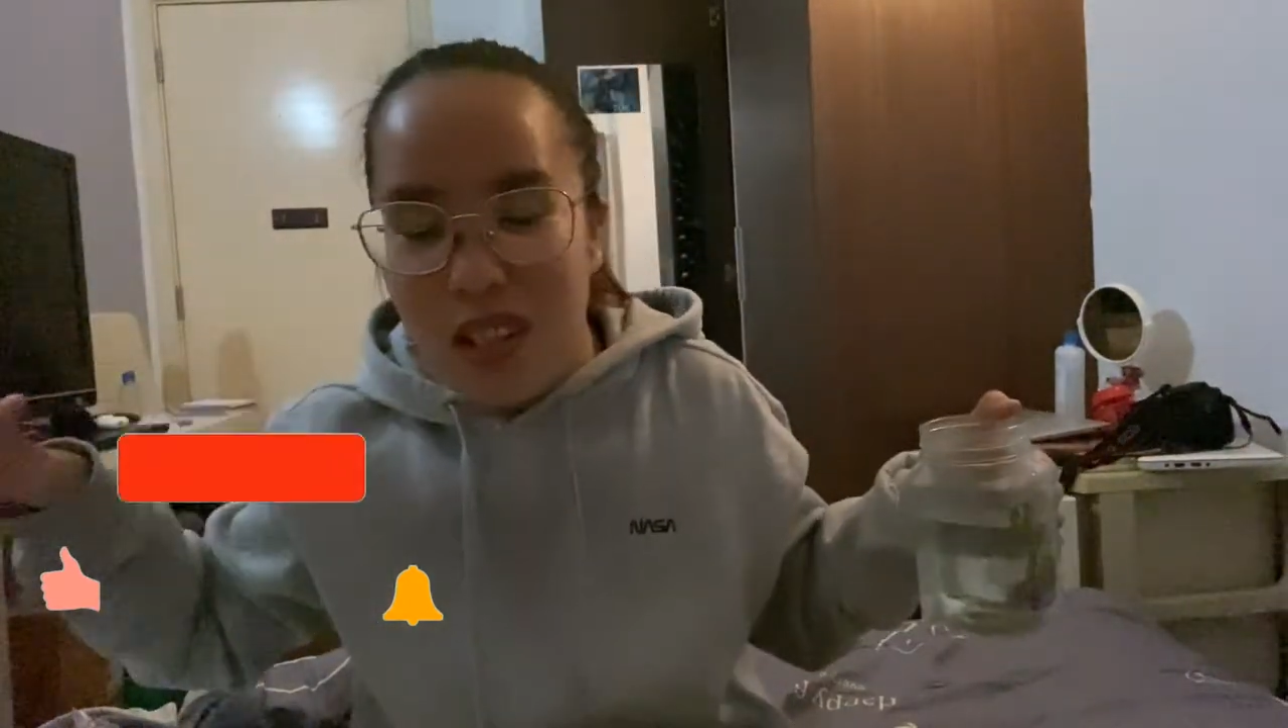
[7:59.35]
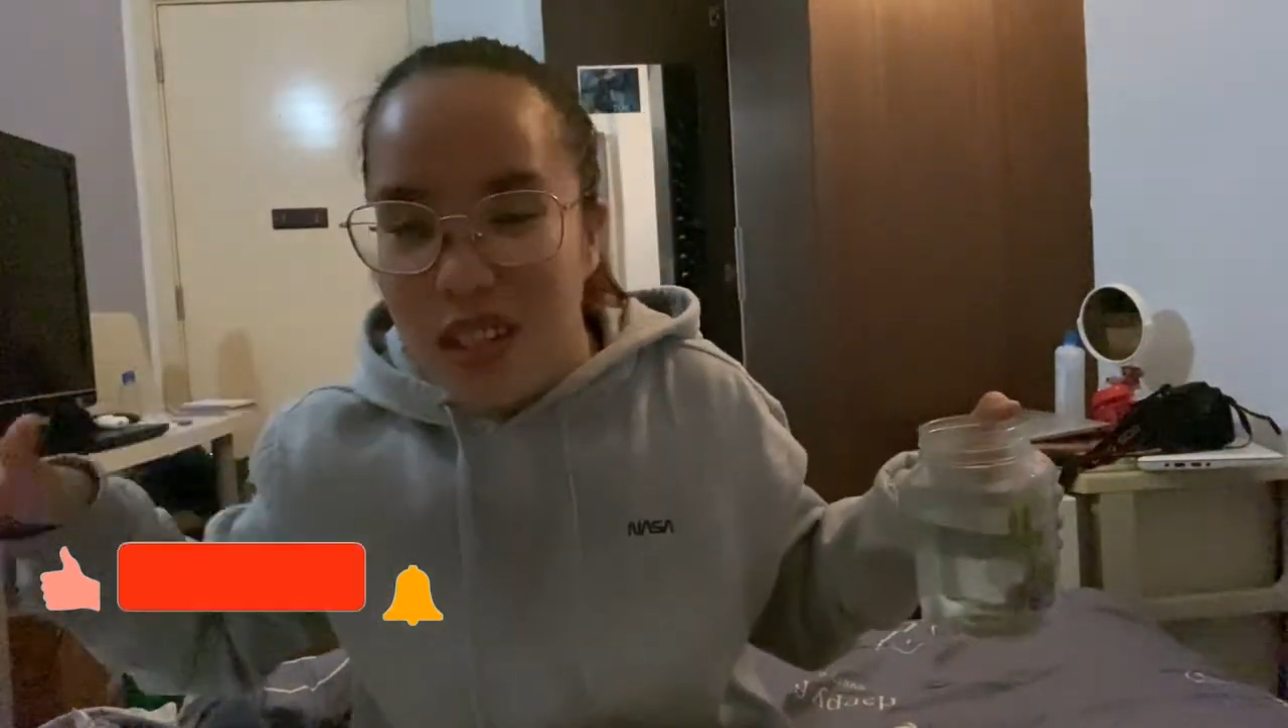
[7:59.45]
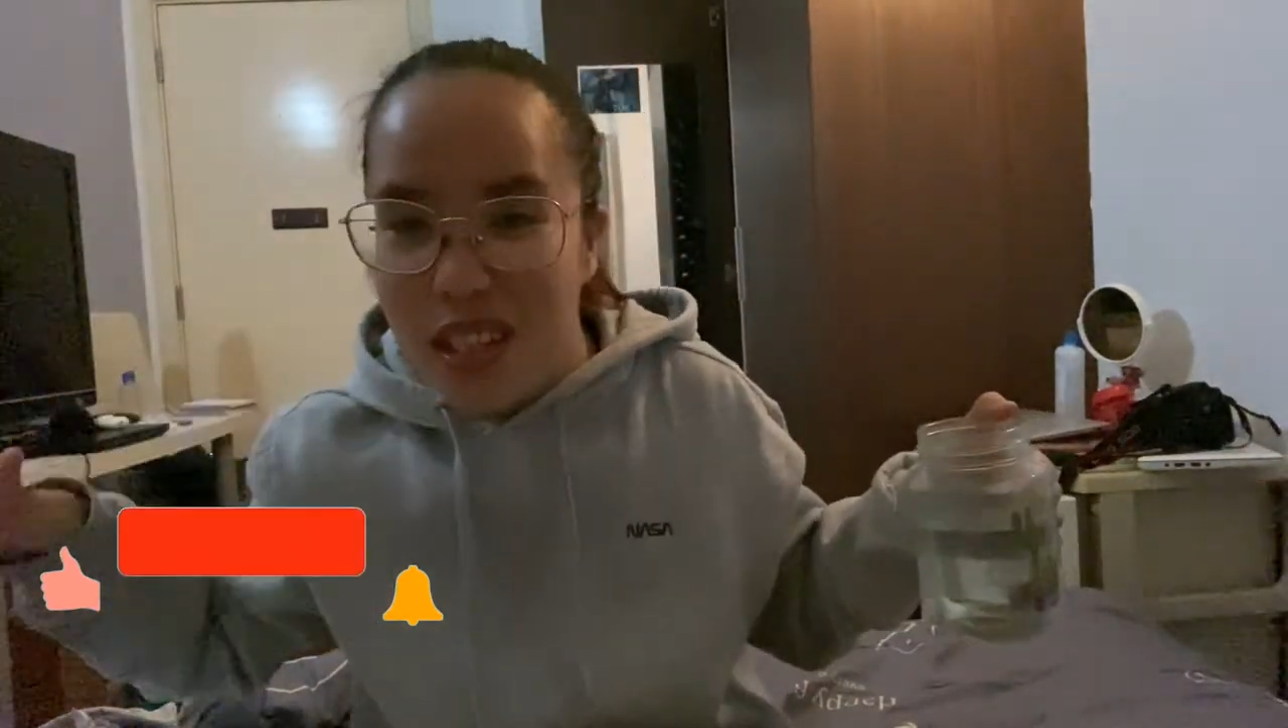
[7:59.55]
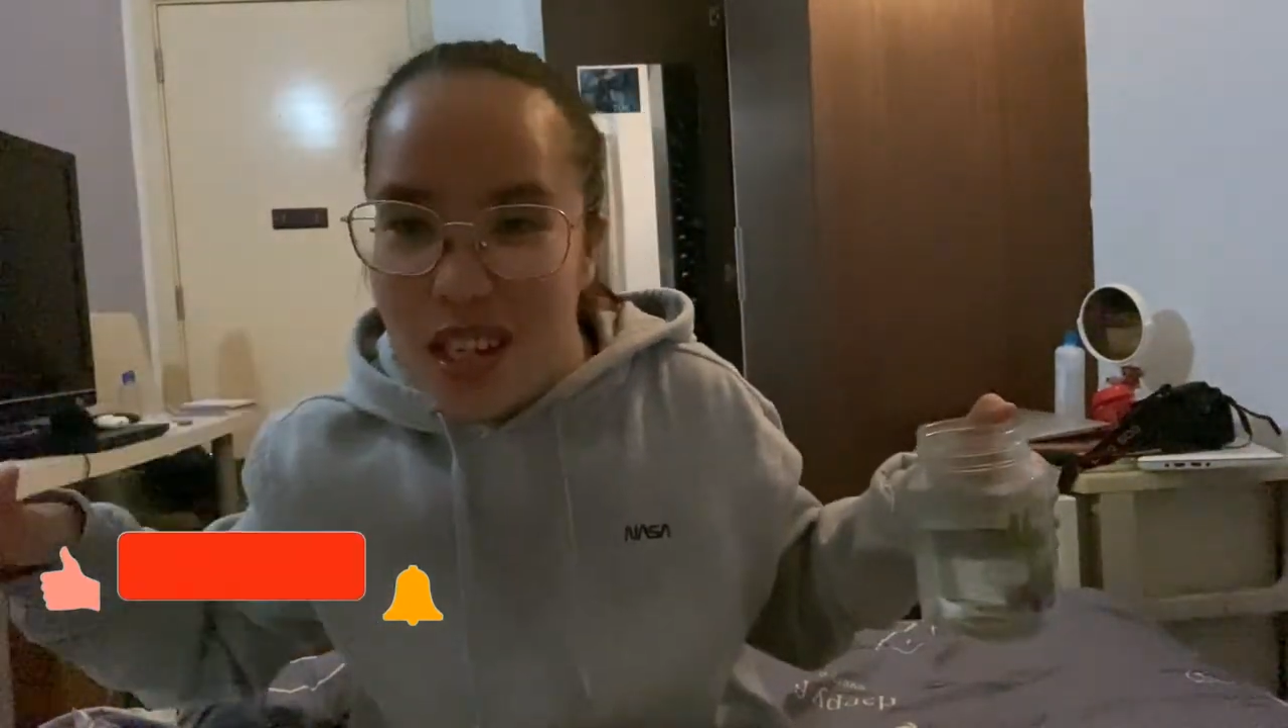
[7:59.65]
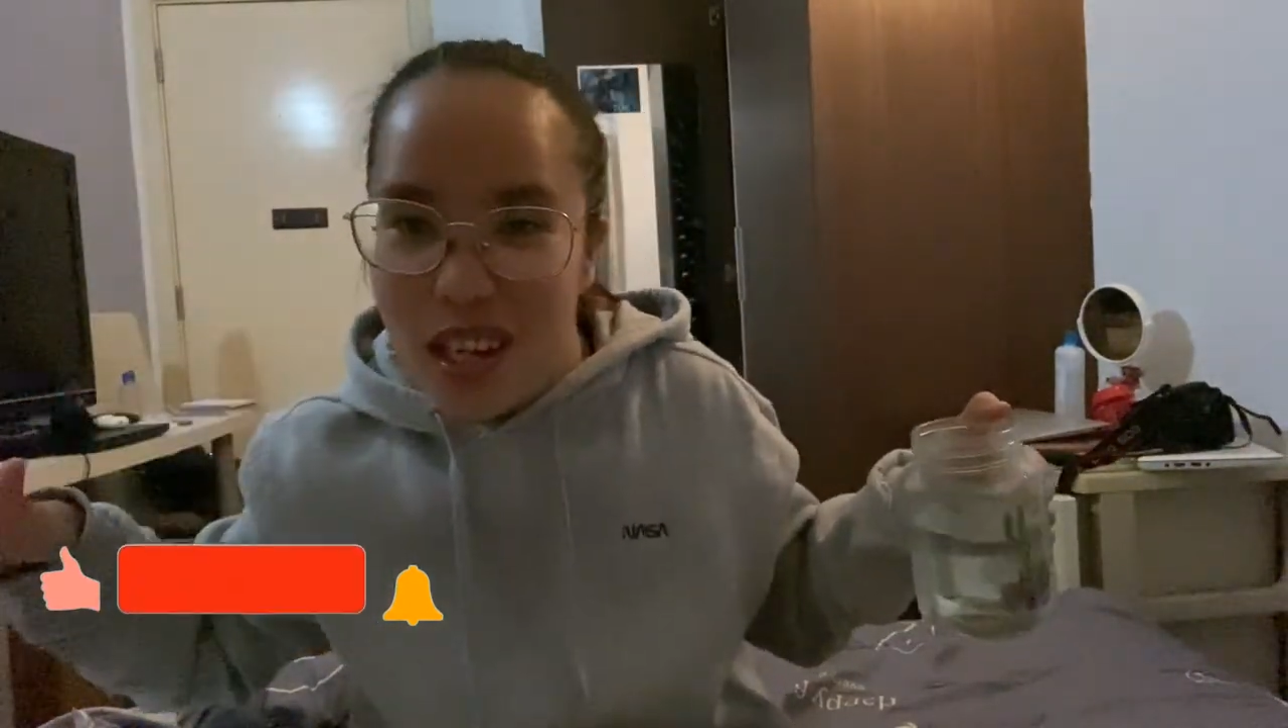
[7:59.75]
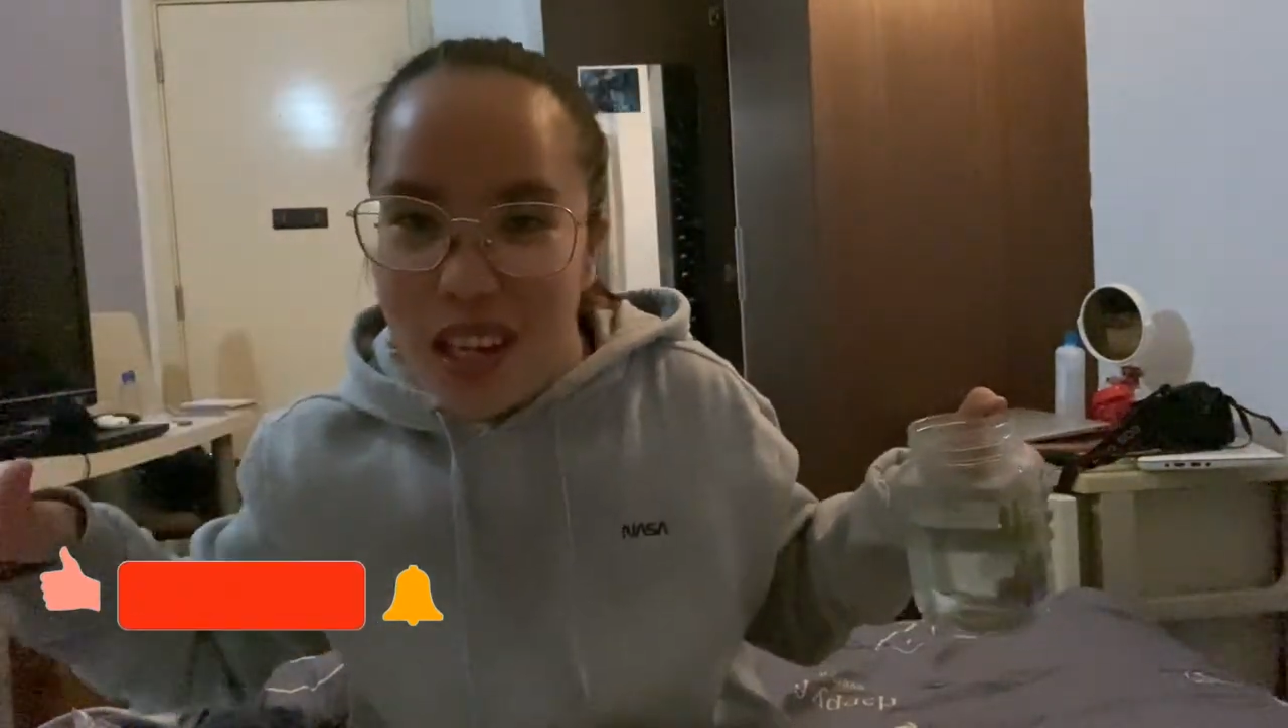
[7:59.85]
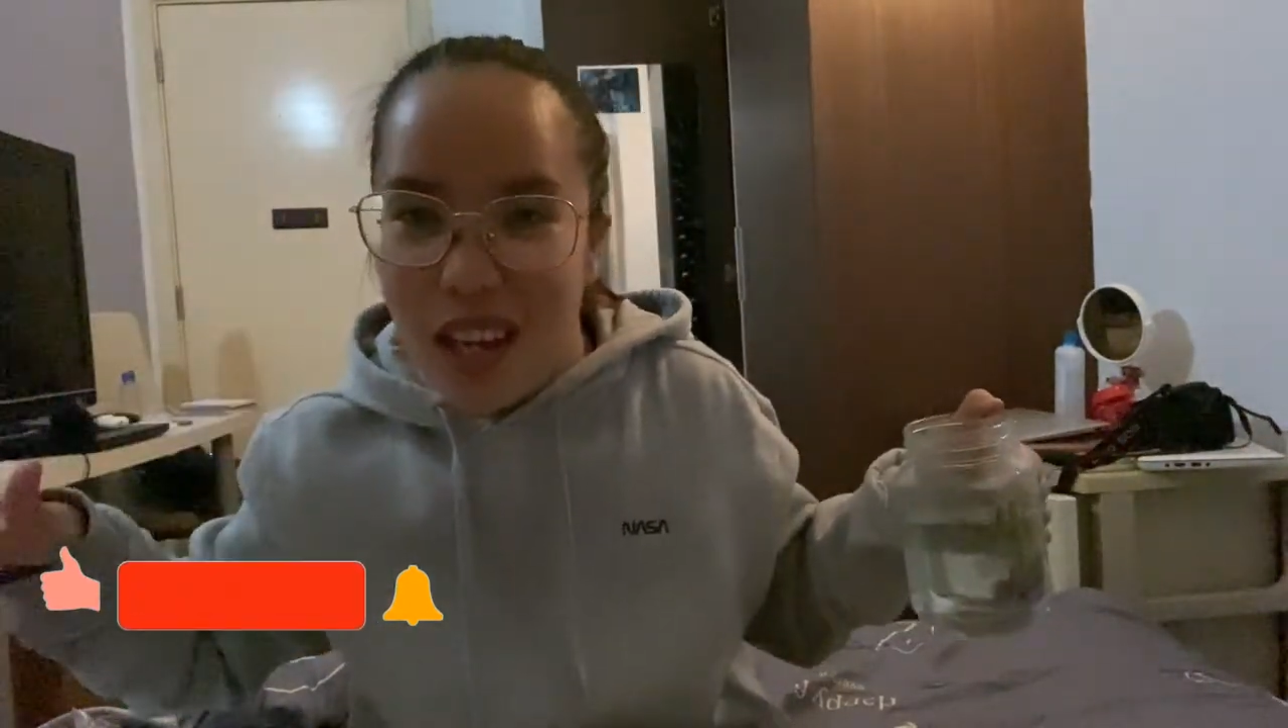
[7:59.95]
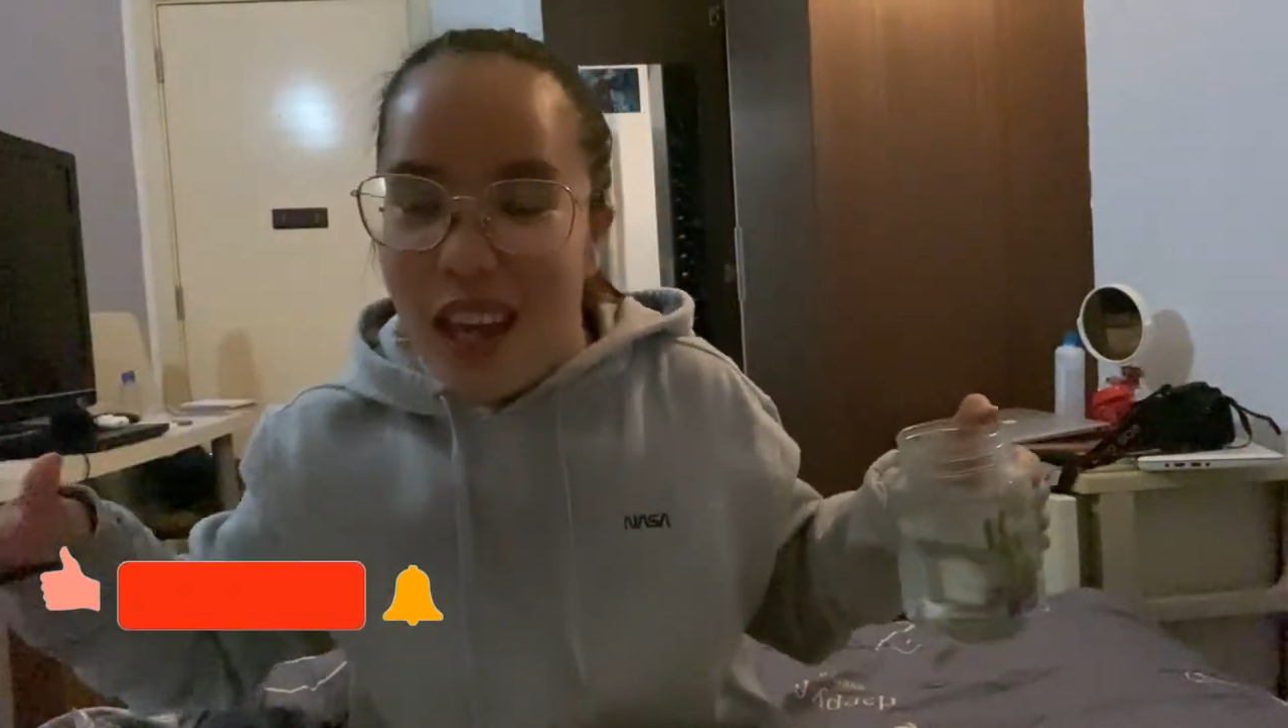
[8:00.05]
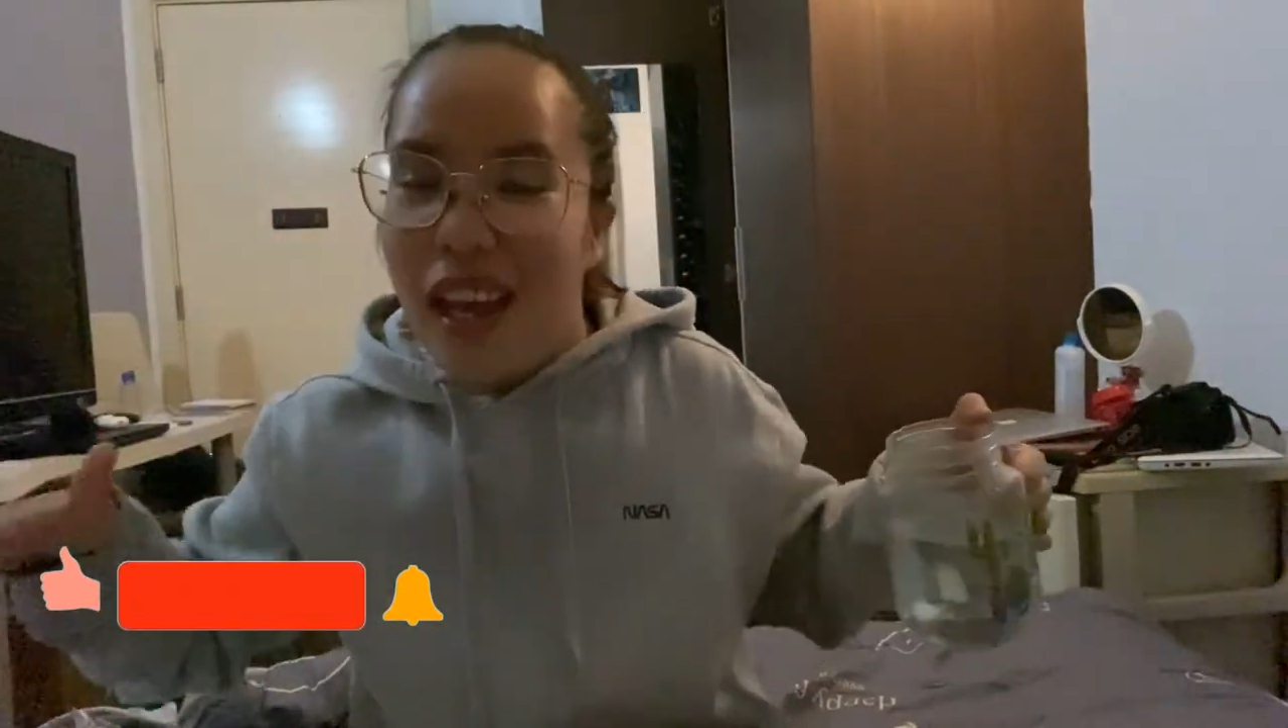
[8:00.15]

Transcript: see,